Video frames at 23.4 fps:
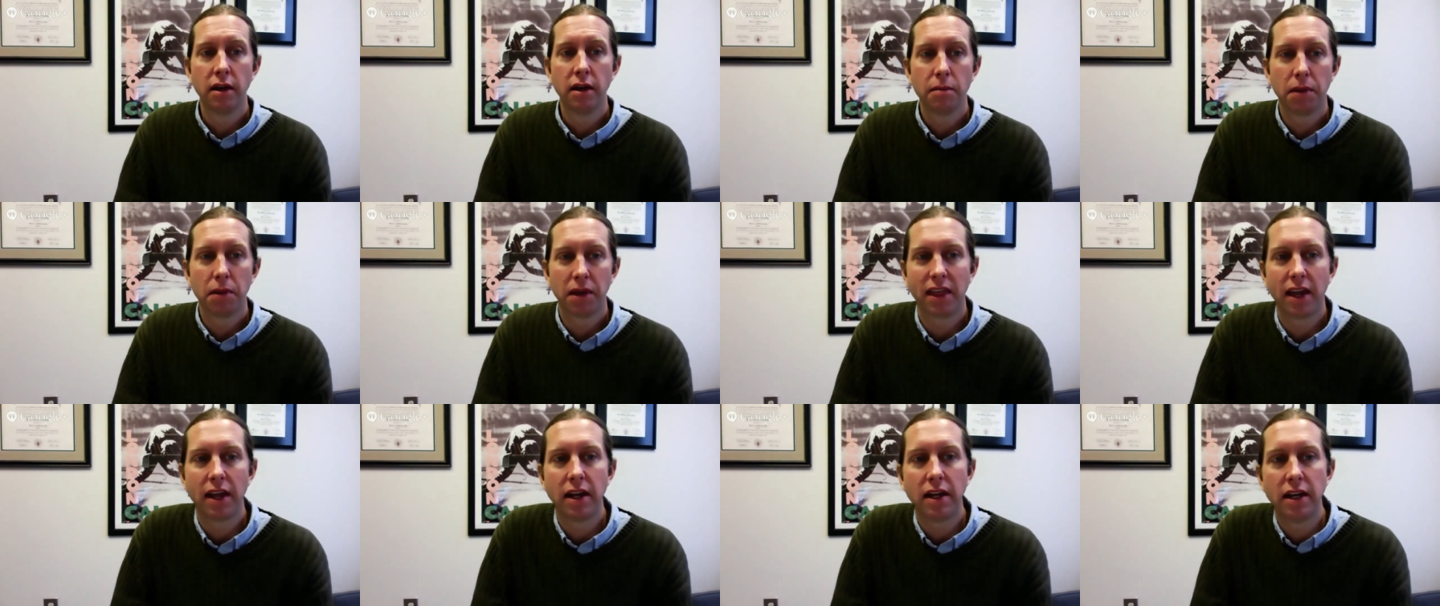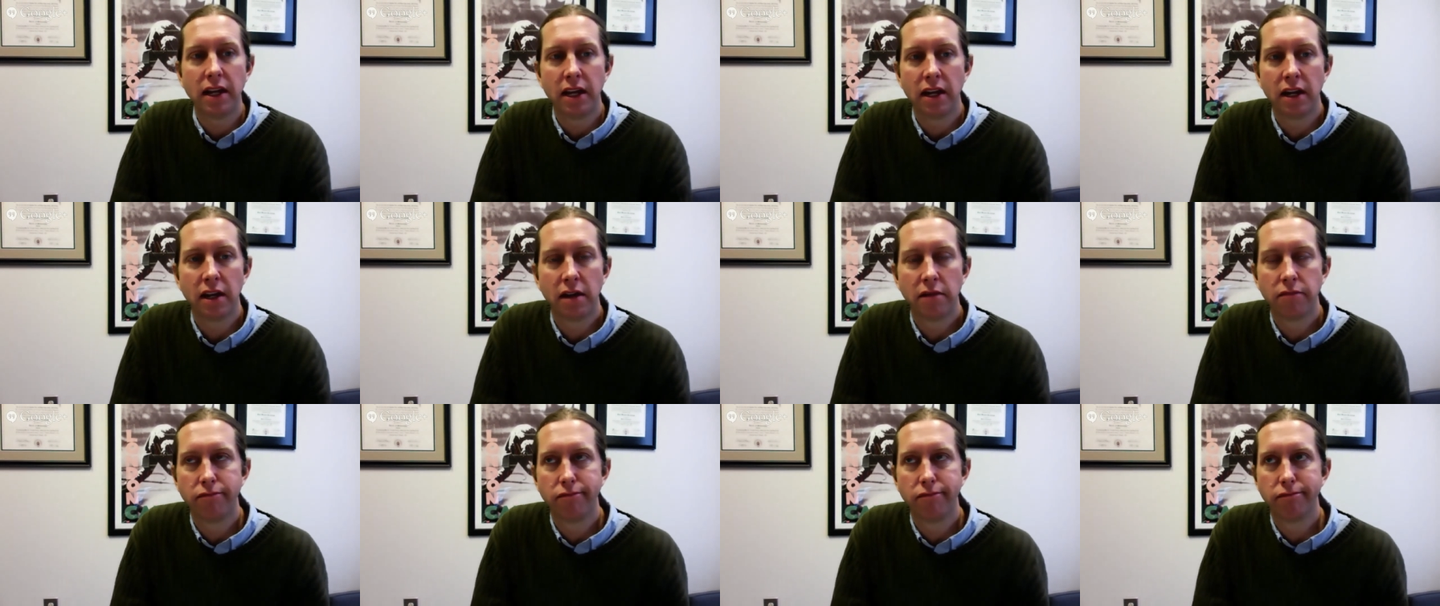but they
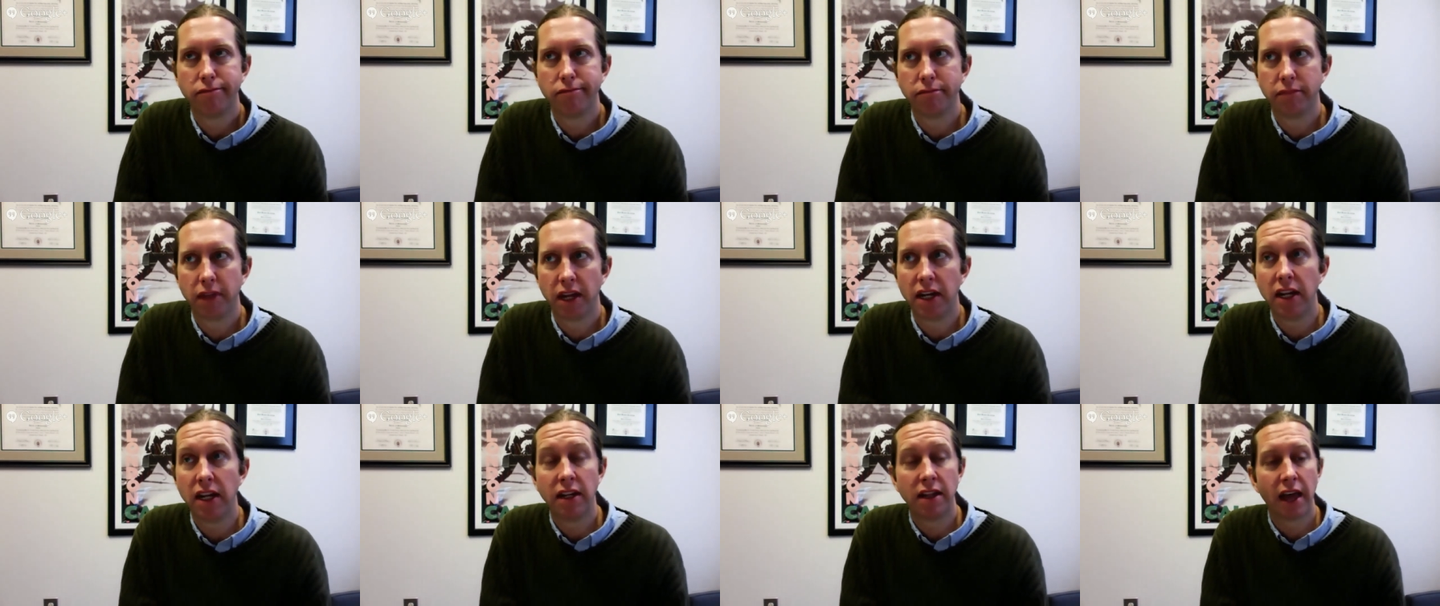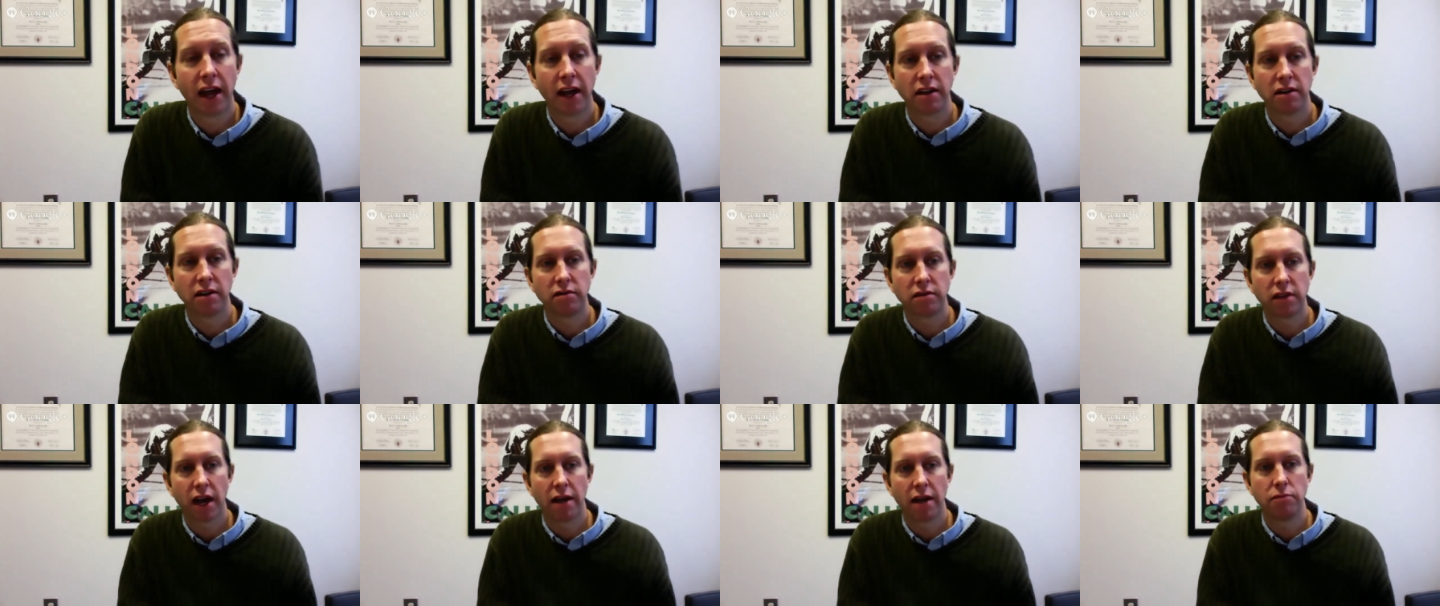need
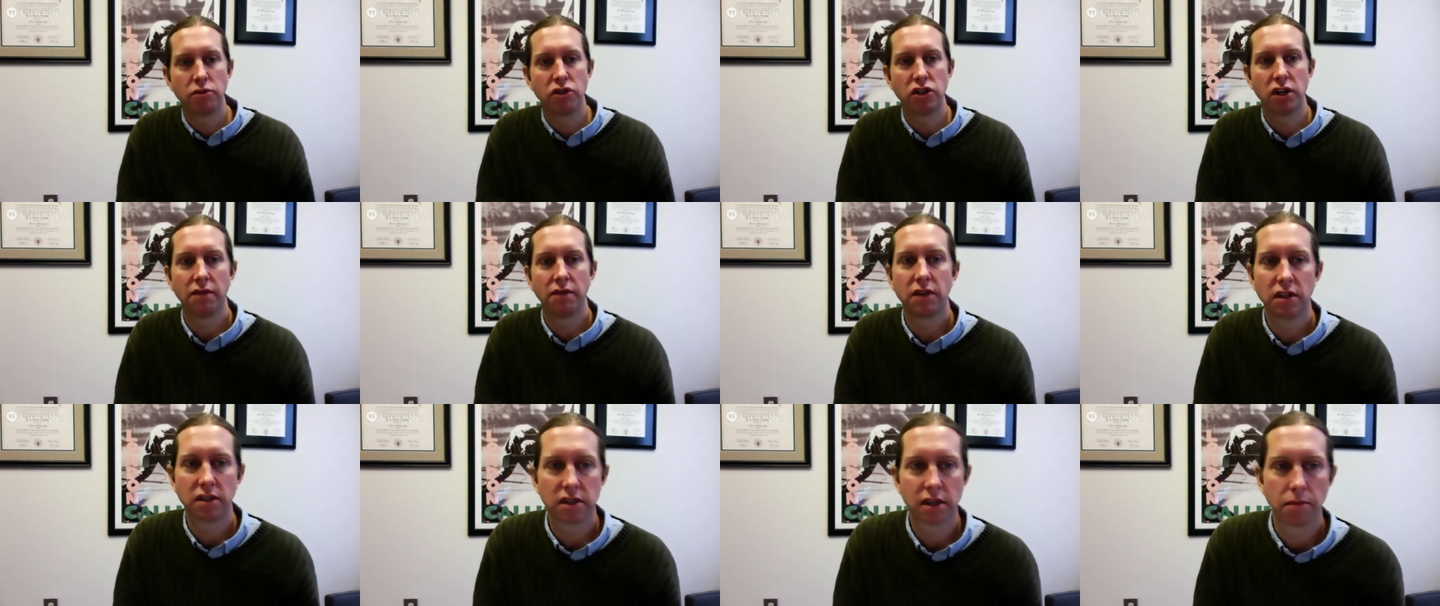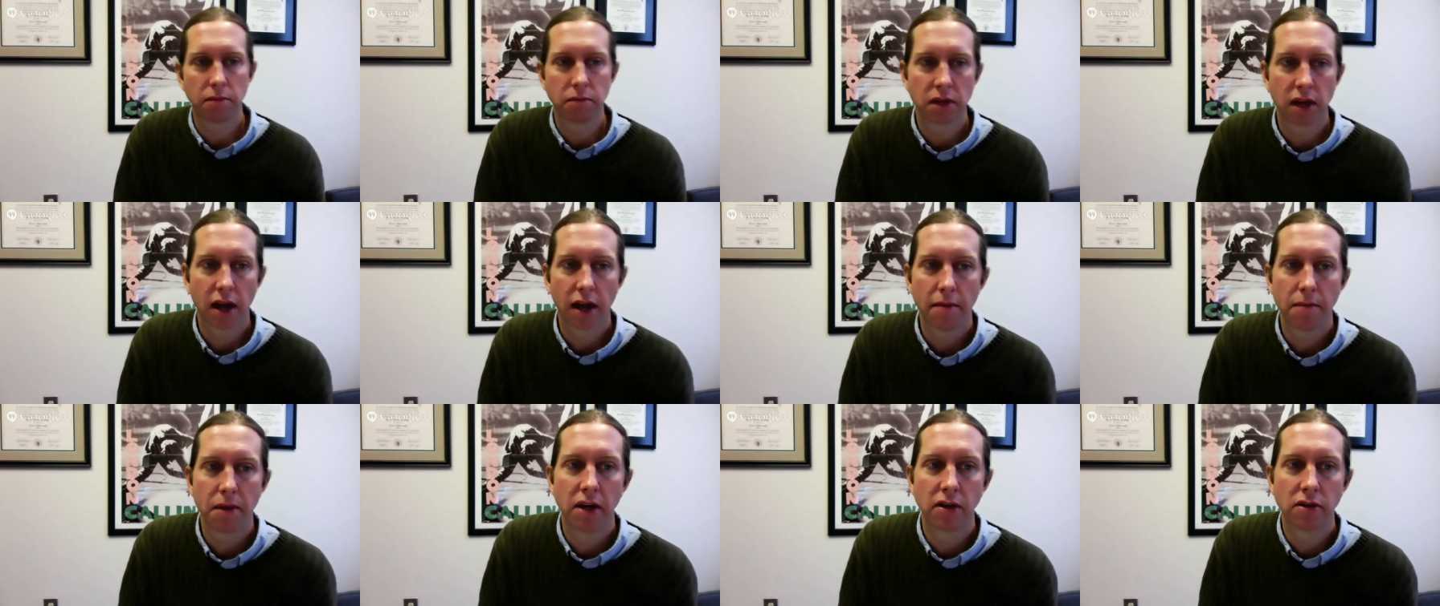that time shifted
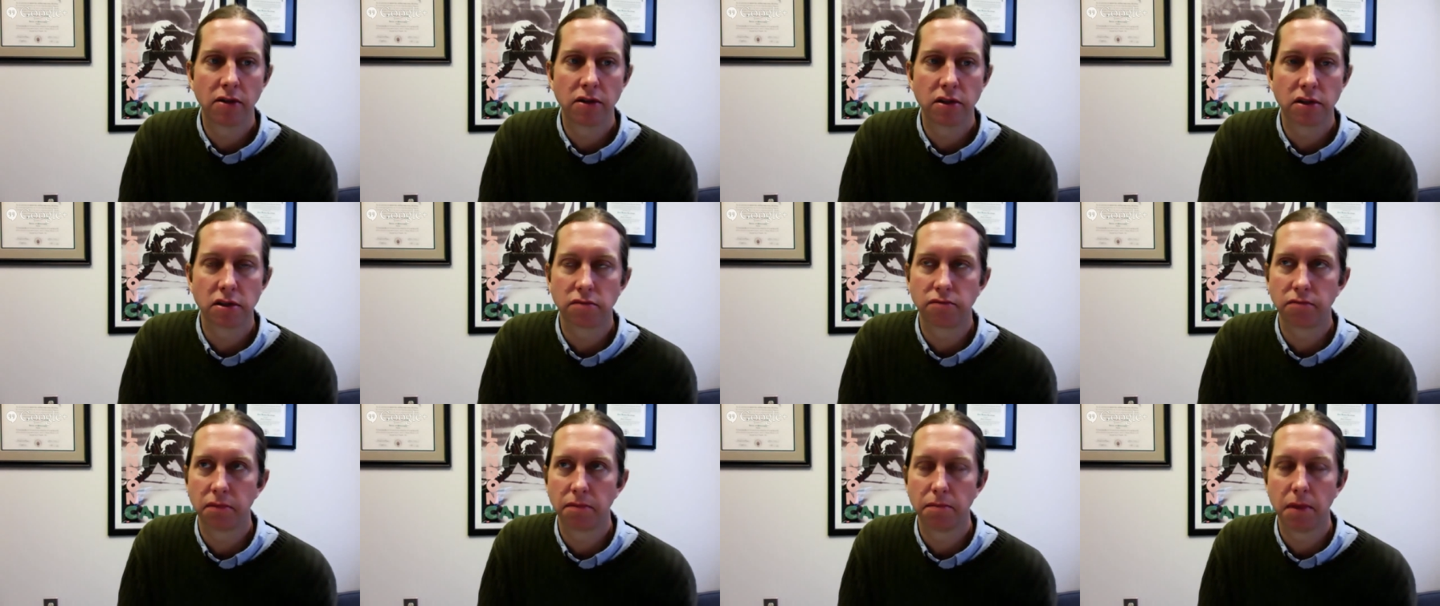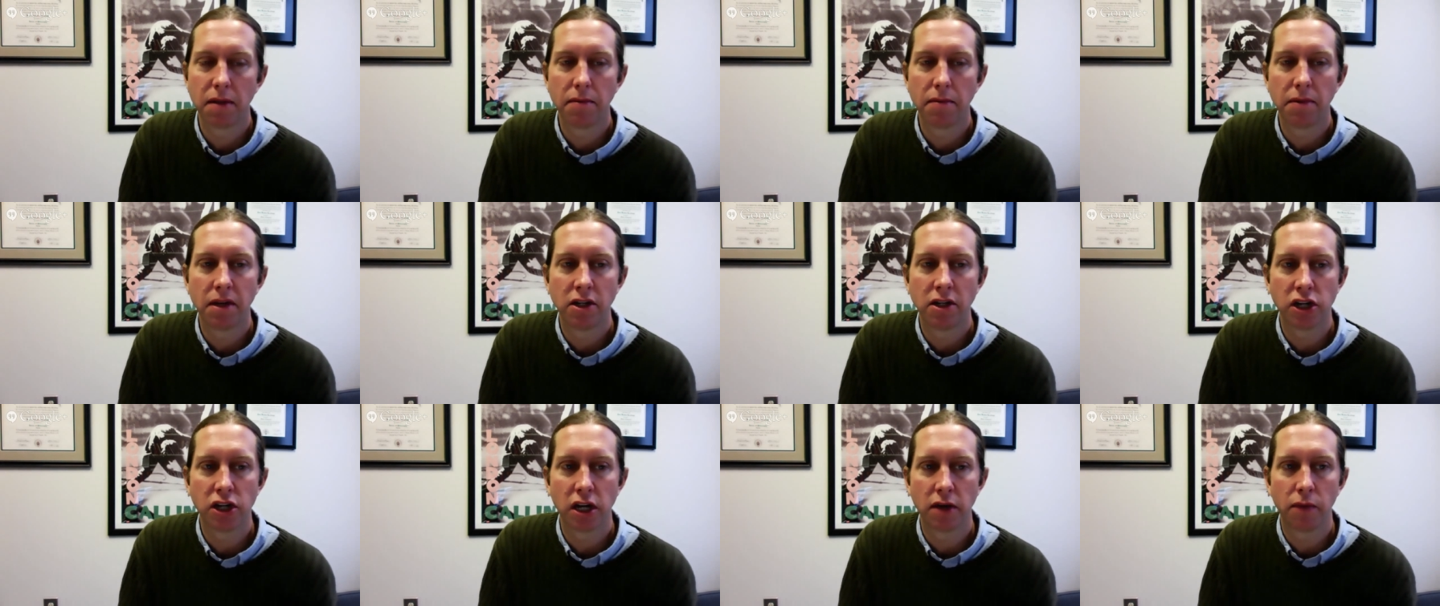sometime else, maybe
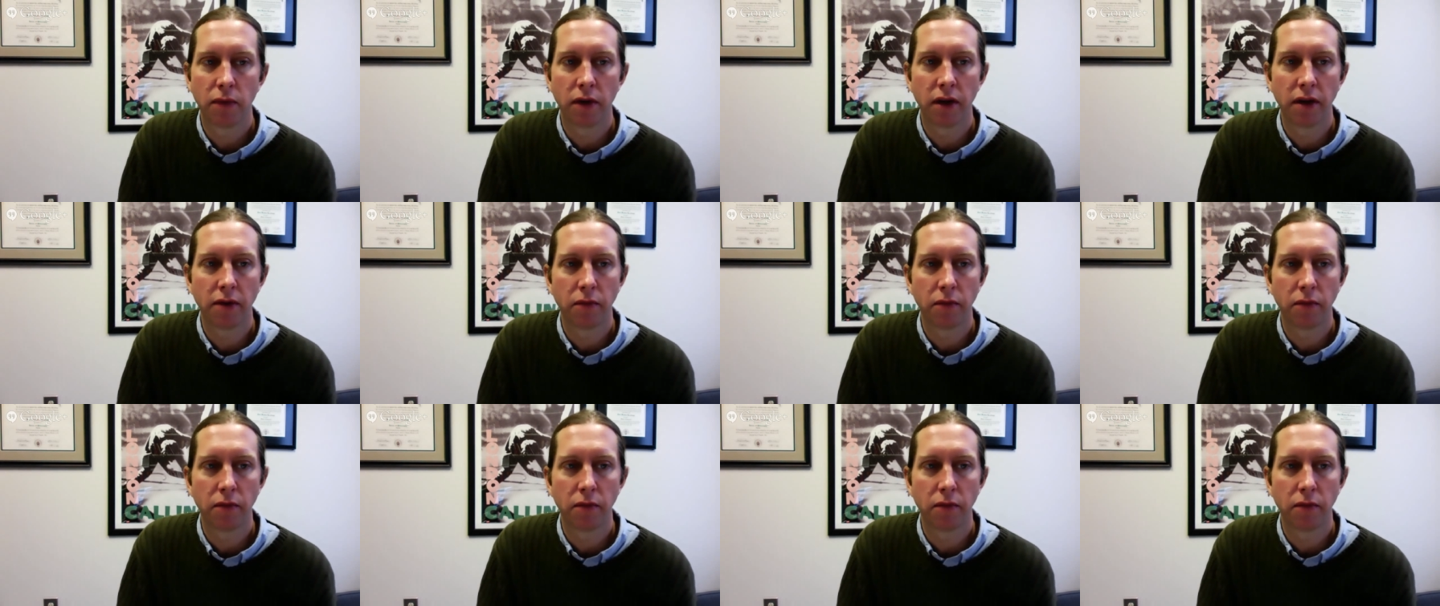in January.